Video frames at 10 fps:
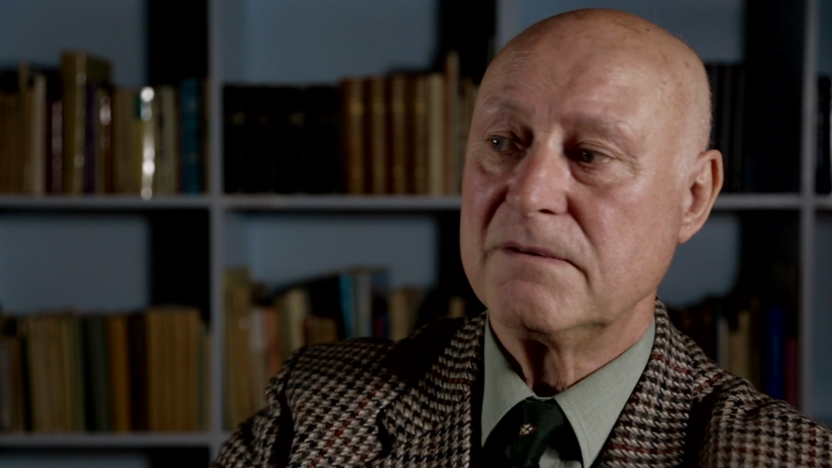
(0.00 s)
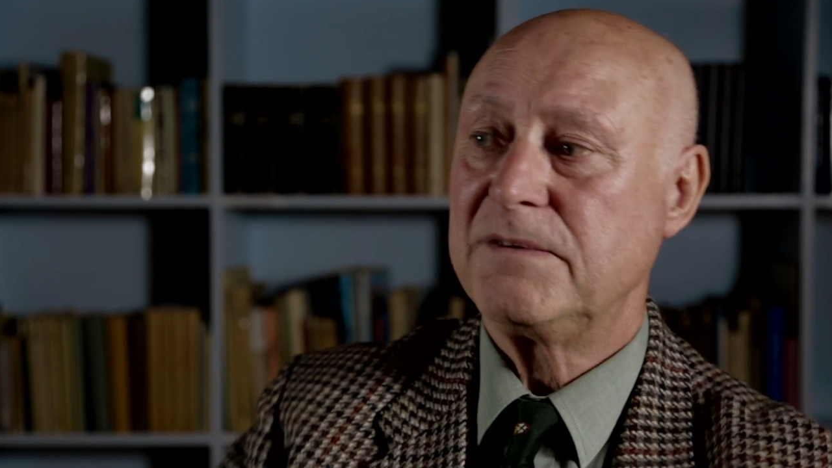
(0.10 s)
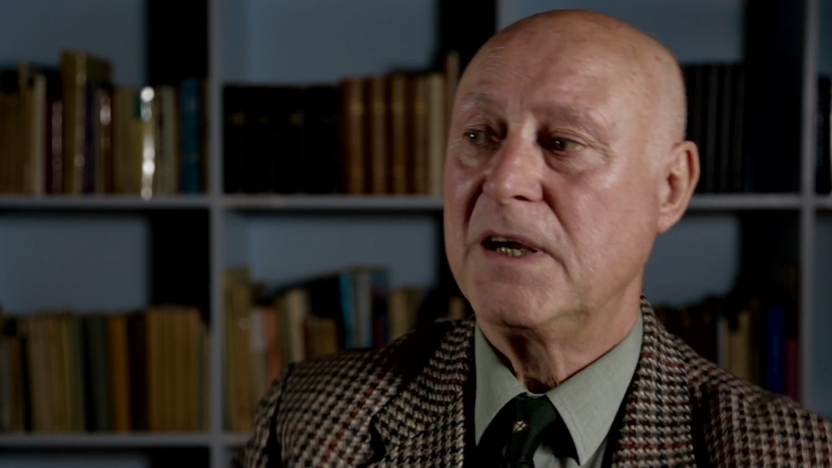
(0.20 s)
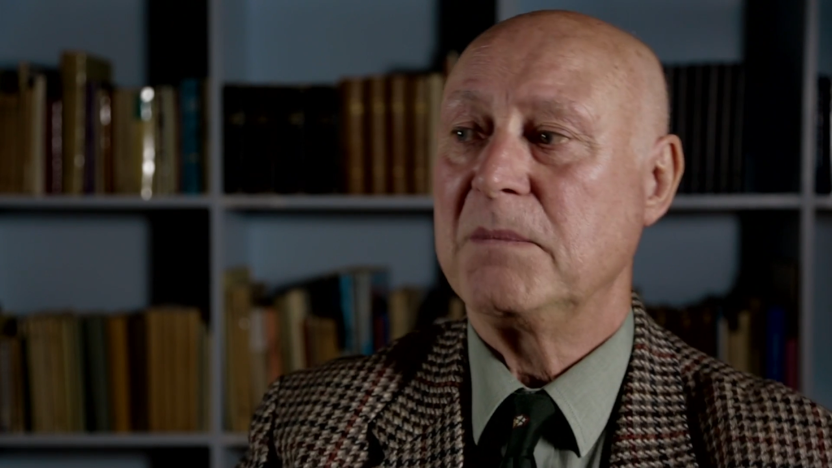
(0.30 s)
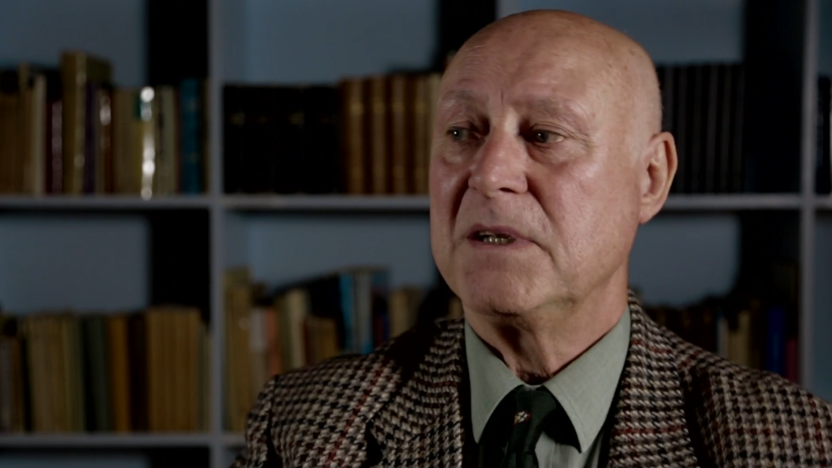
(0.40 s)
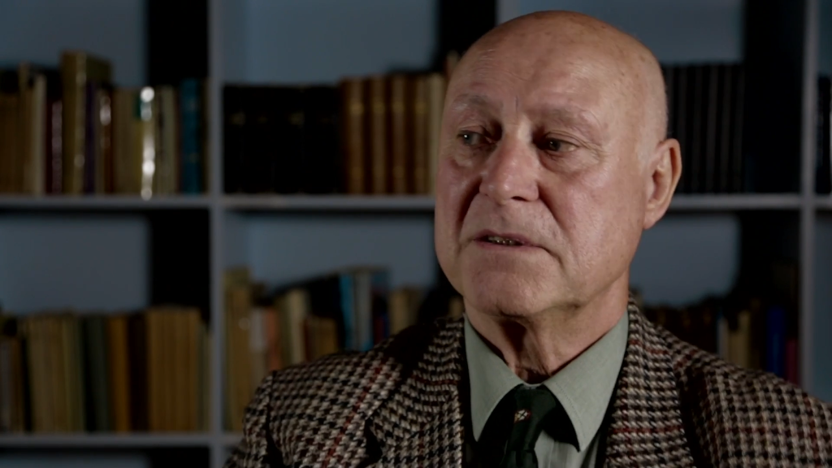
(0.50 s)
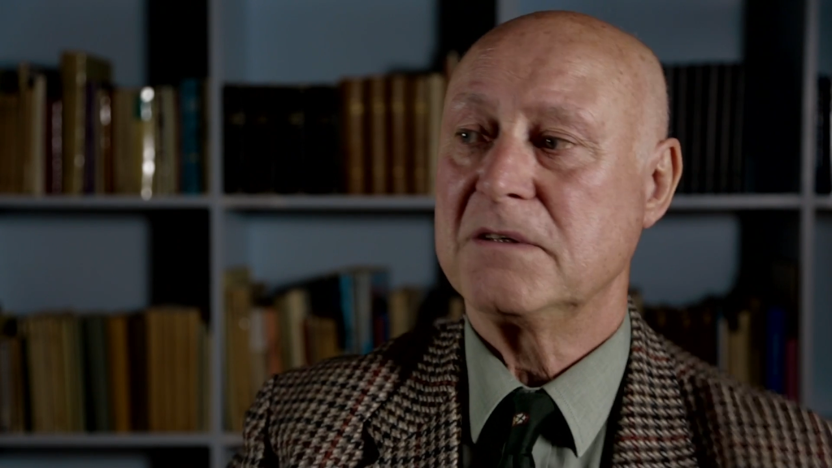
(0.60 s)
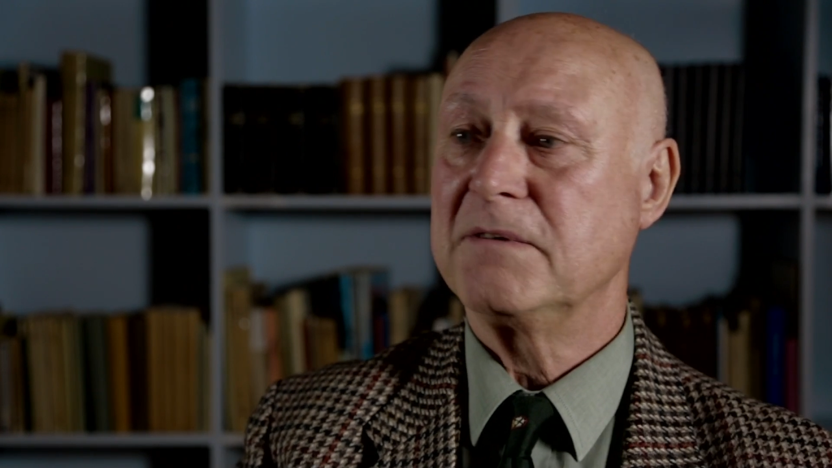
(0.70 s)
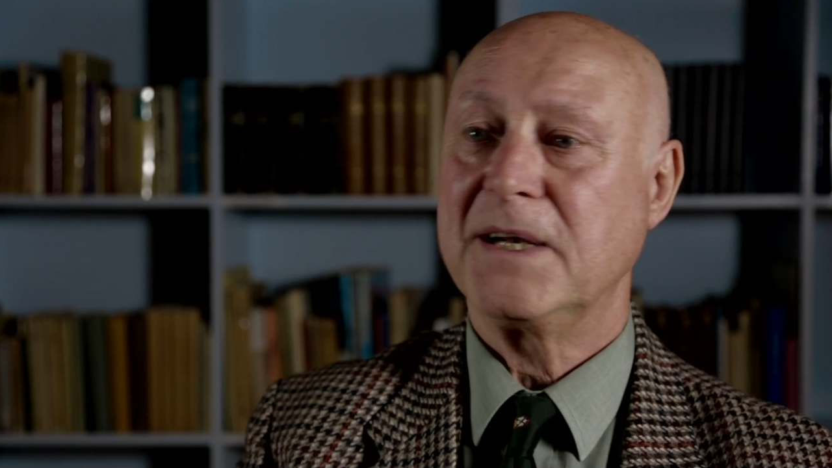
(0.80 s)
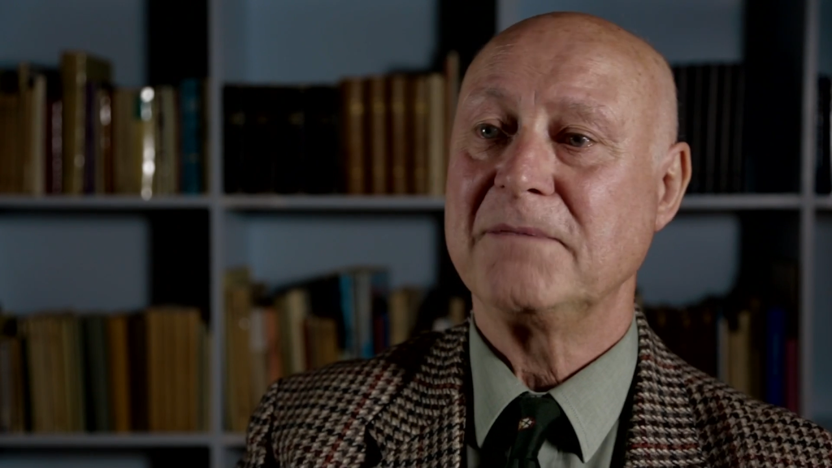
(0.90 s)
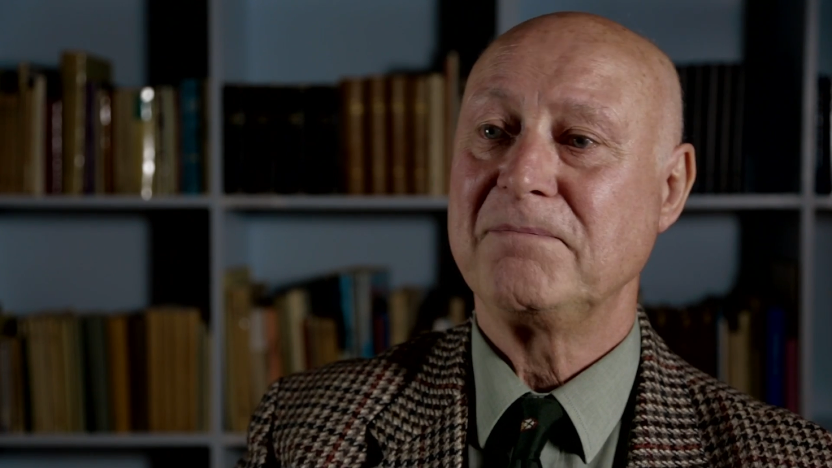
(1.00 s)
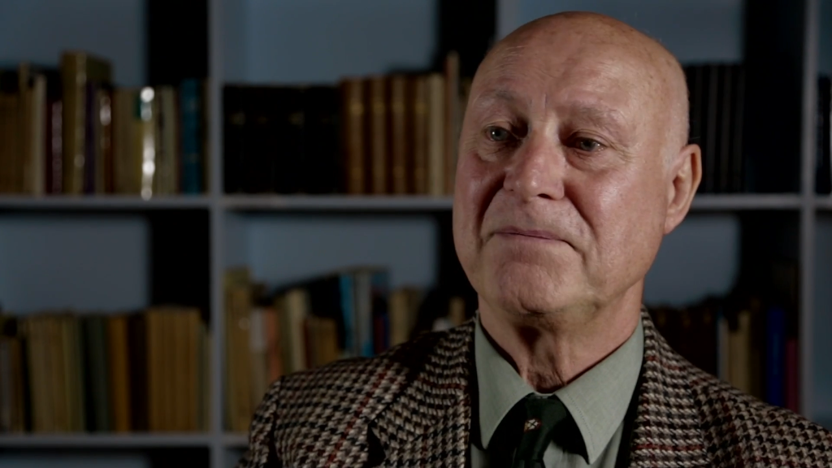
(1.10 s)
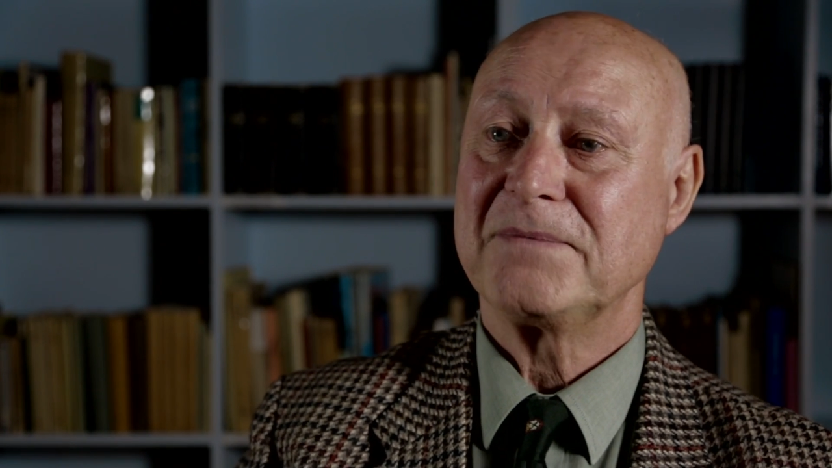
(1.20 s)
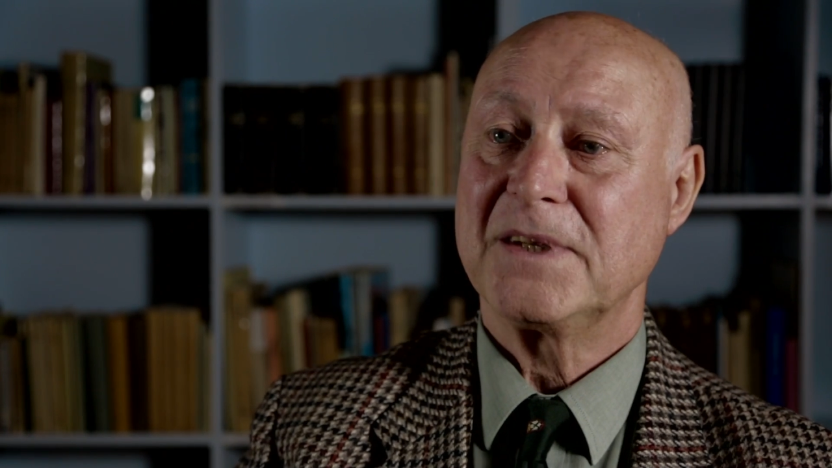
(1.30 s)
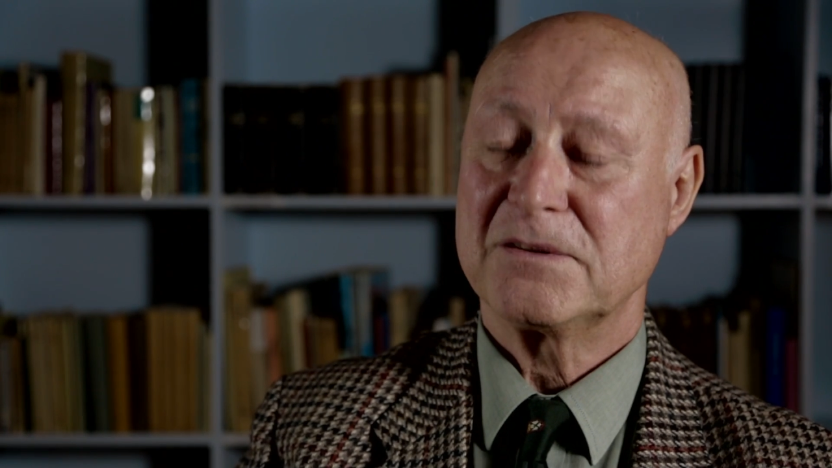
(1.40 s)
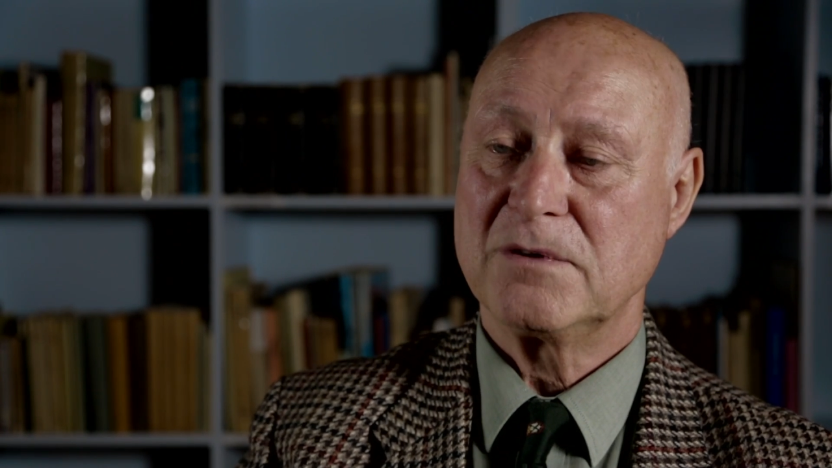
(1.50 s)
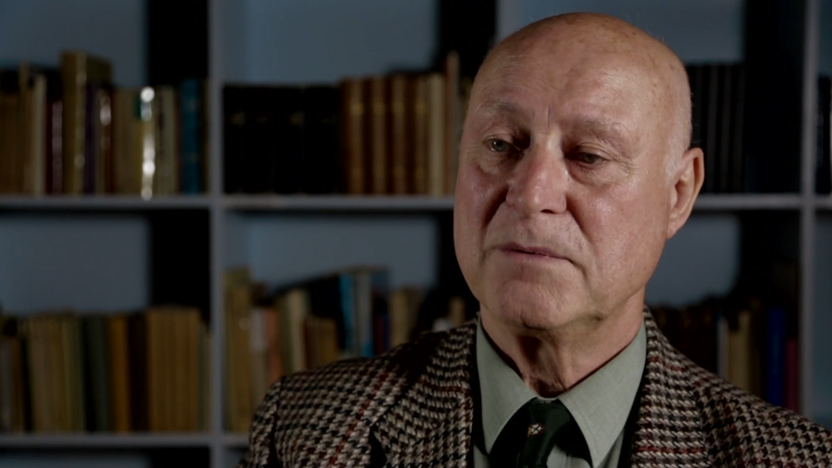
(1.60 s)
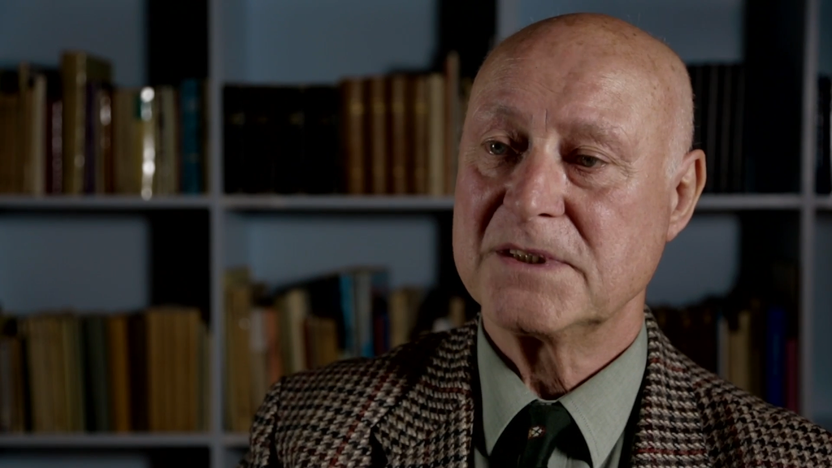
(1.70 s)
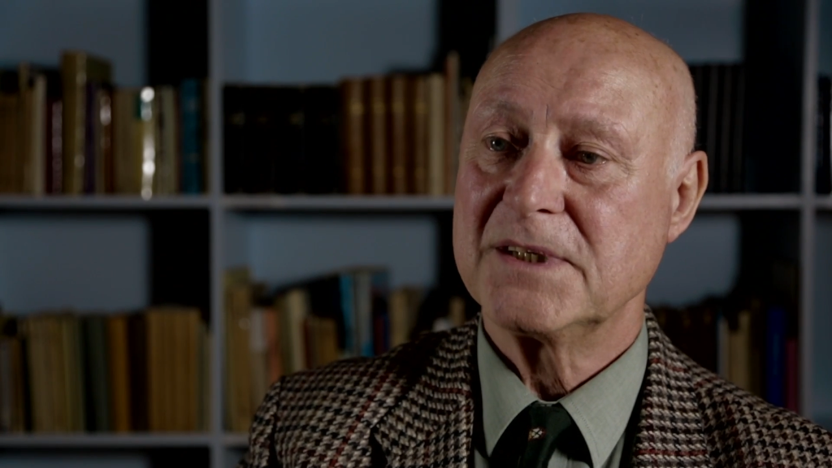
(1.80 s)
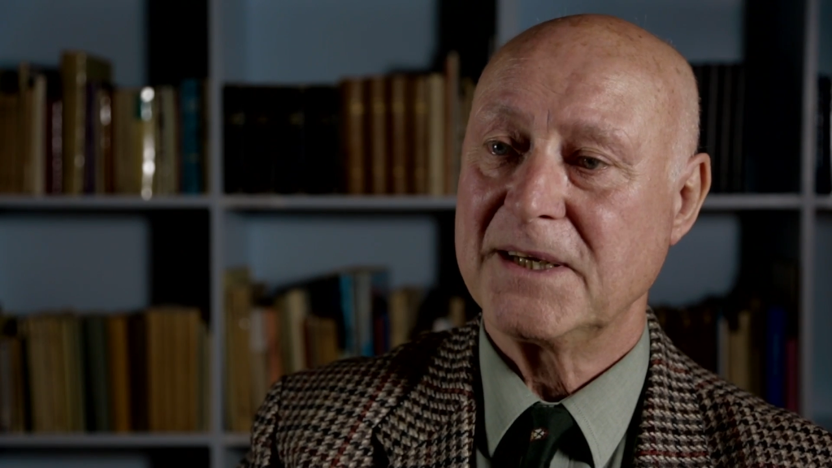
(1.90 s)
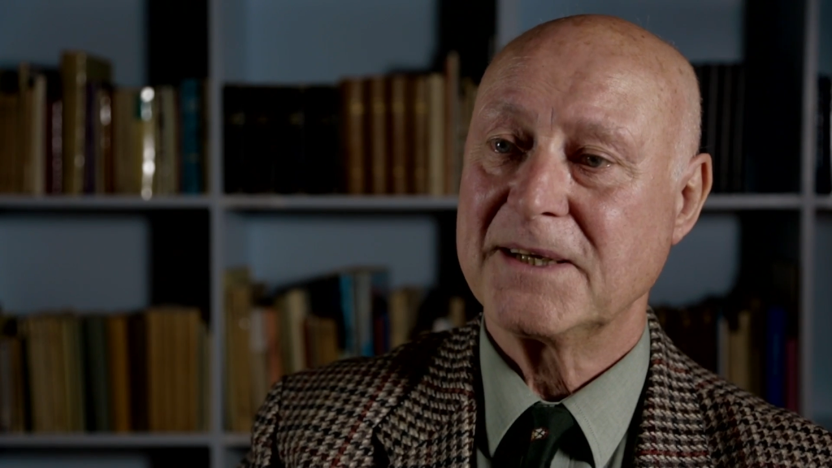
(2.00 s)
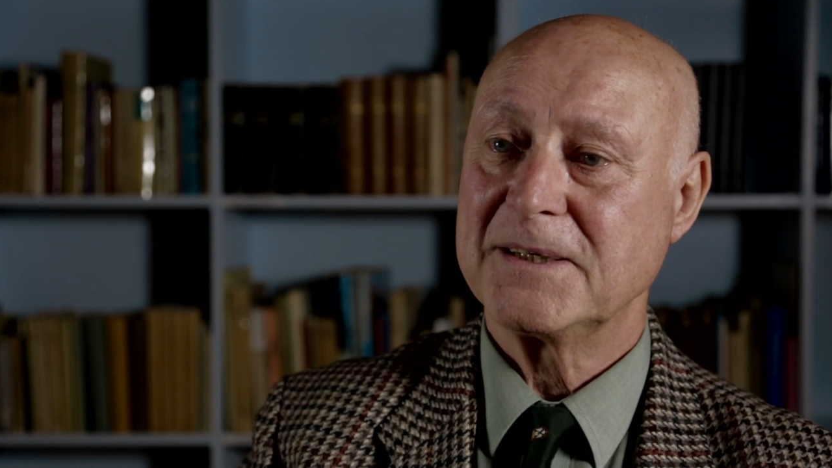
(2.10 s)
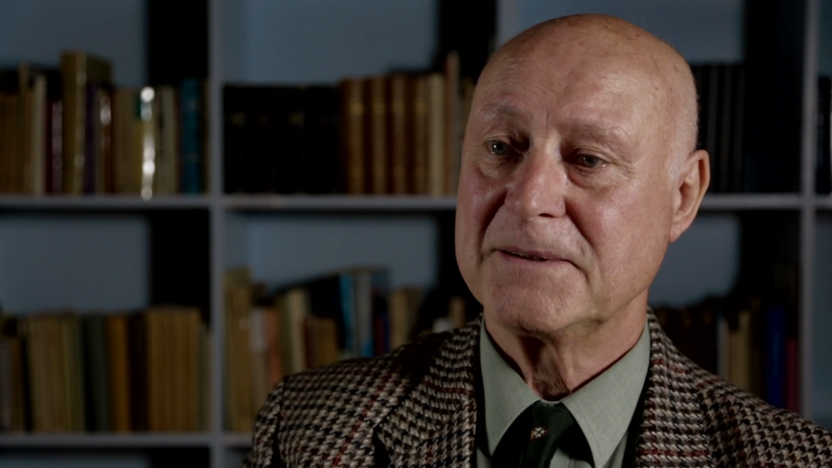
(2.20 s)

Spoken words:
family's career. That's what we're saying.